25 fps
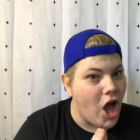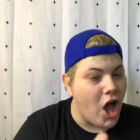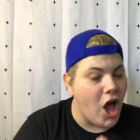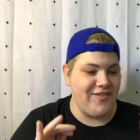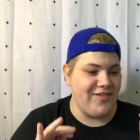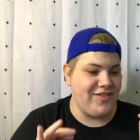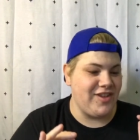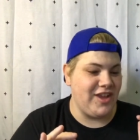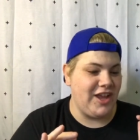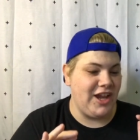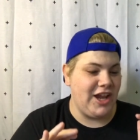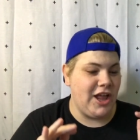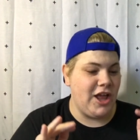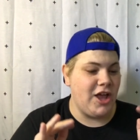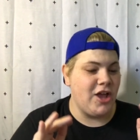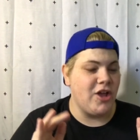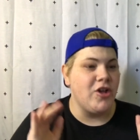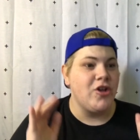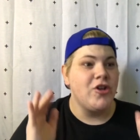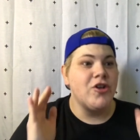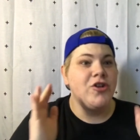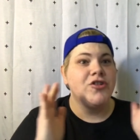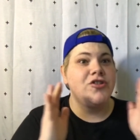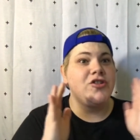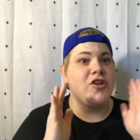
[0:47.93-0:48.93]
I've seen it.
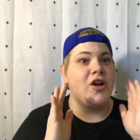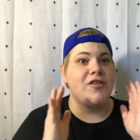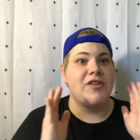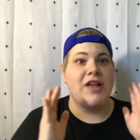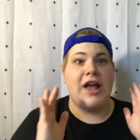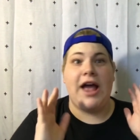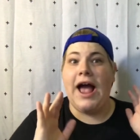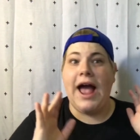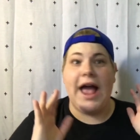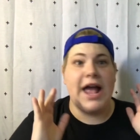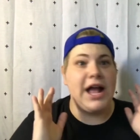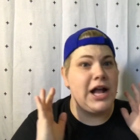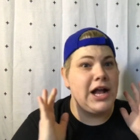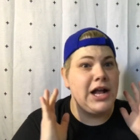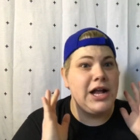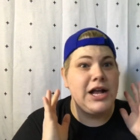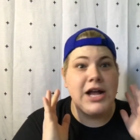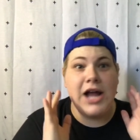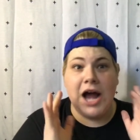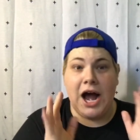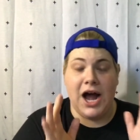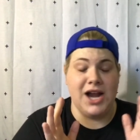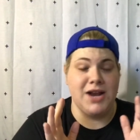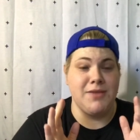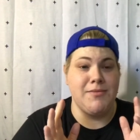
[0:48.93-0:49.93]
So I was like, I
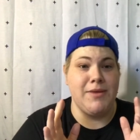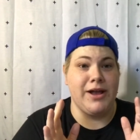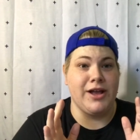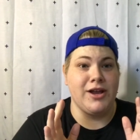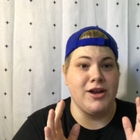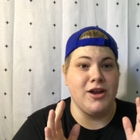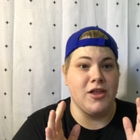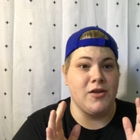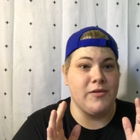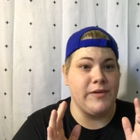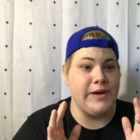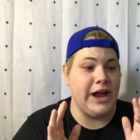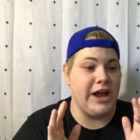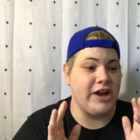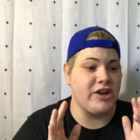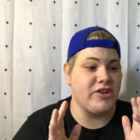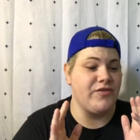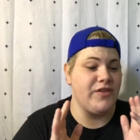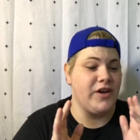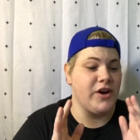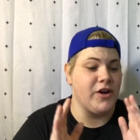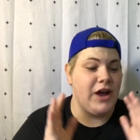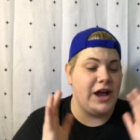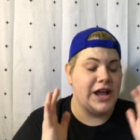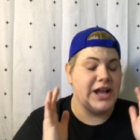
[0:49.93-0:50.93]
gotta make another reaction video.